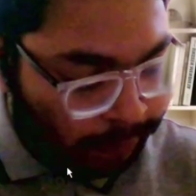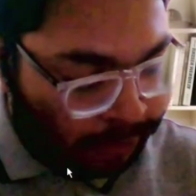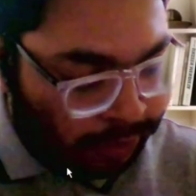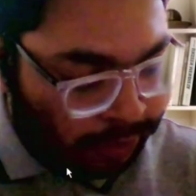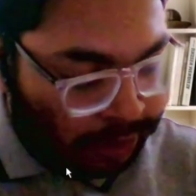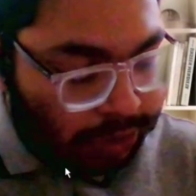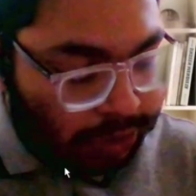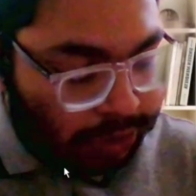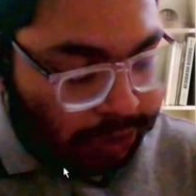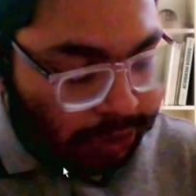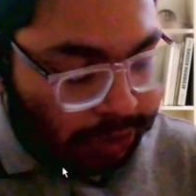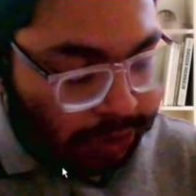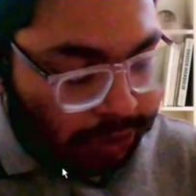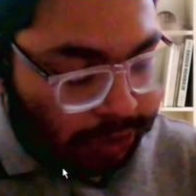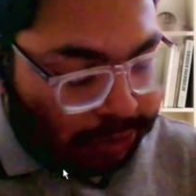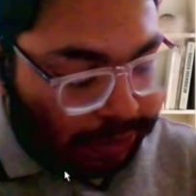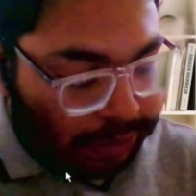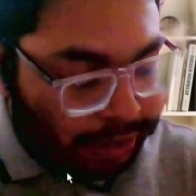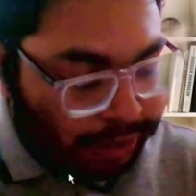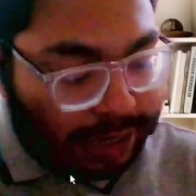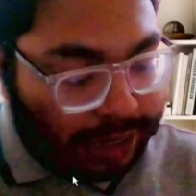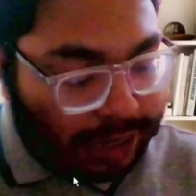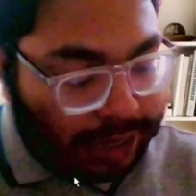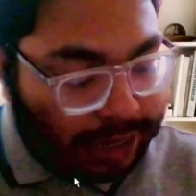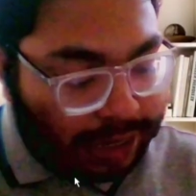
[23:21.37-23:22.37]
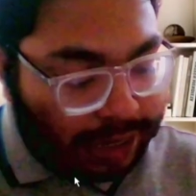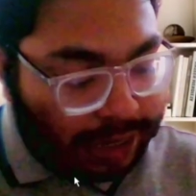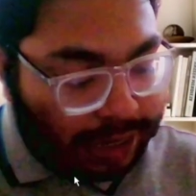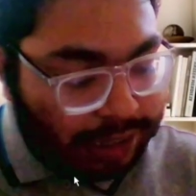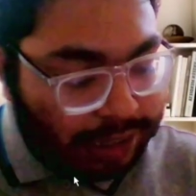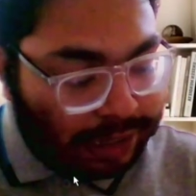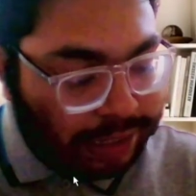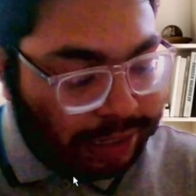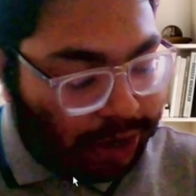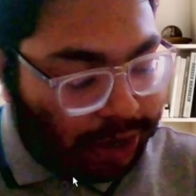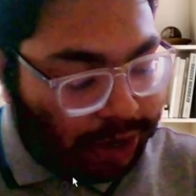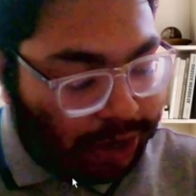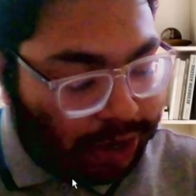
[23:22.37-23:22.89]
So in that case,
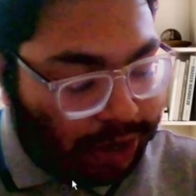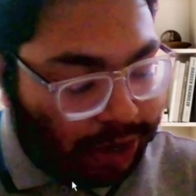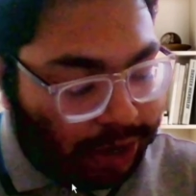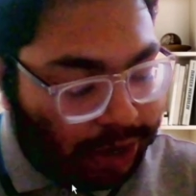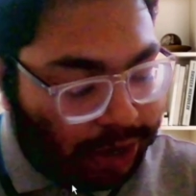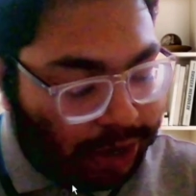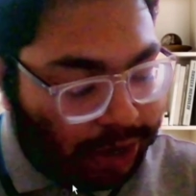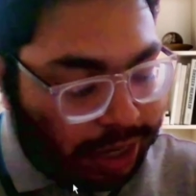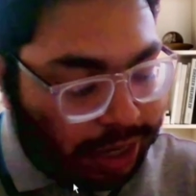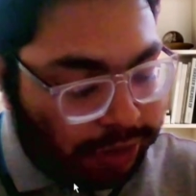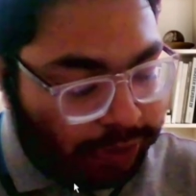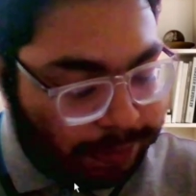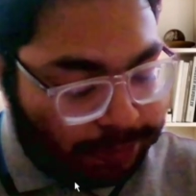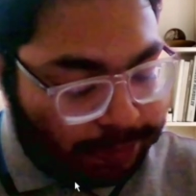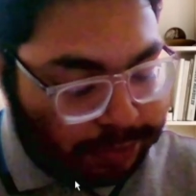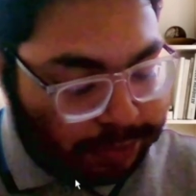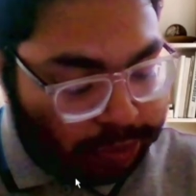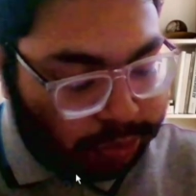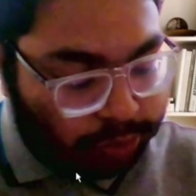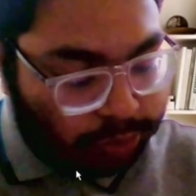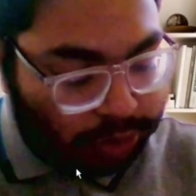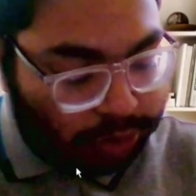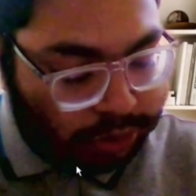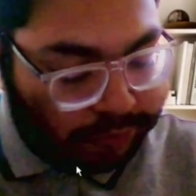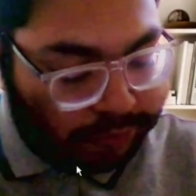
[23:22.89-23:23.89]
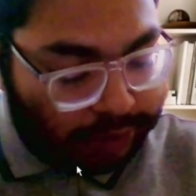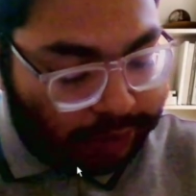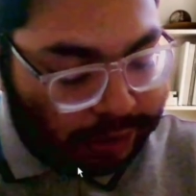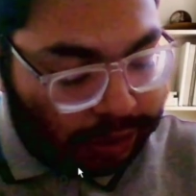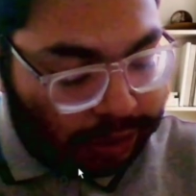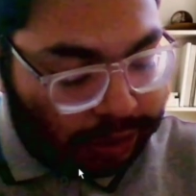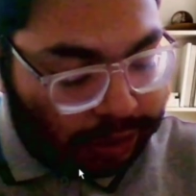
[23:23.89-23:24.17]
what will be the absolute value